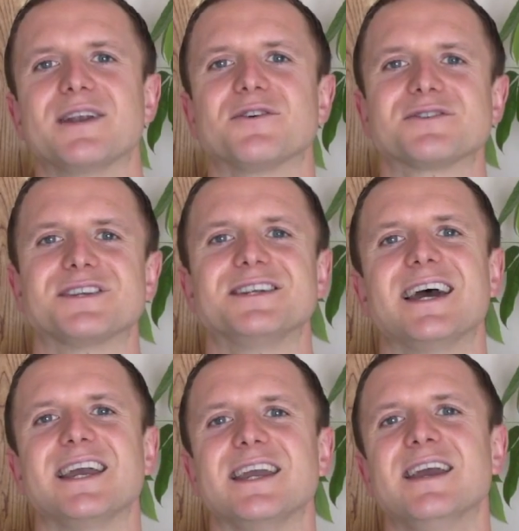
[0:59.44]
on
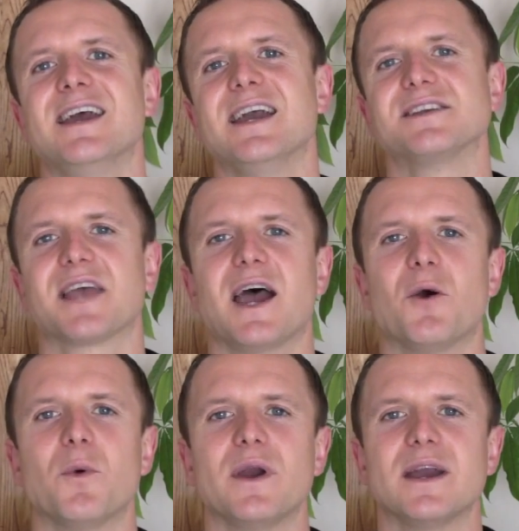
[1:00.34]
today is how
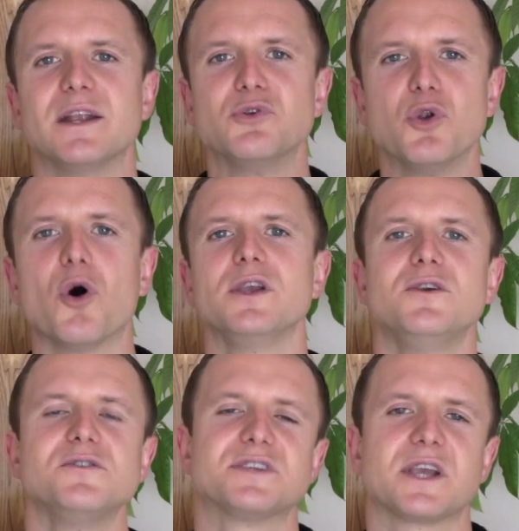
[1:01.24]
we're not
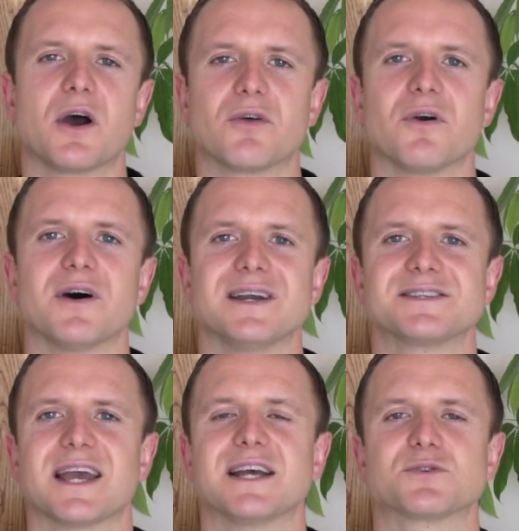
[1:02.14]
using our
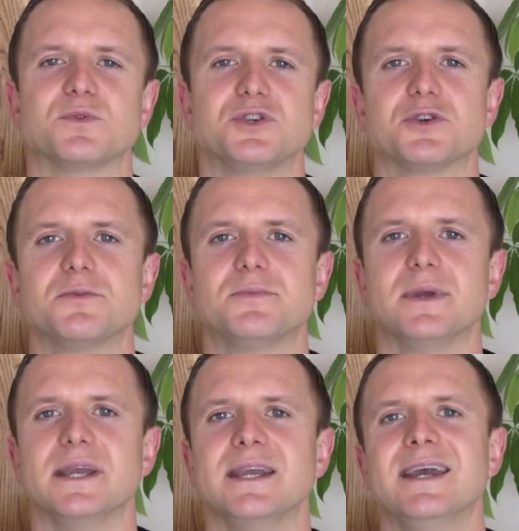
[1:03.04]
eyes as we should
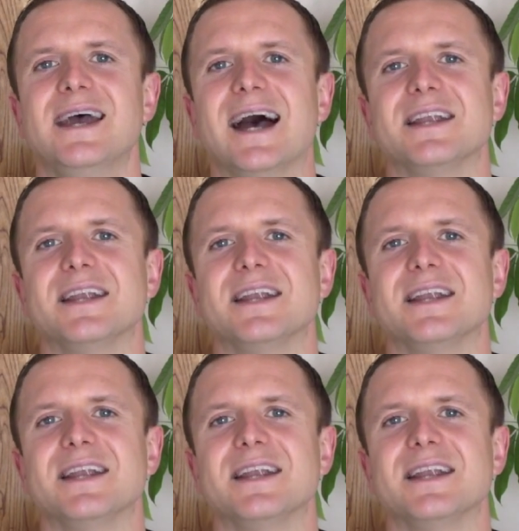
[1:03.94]
be, and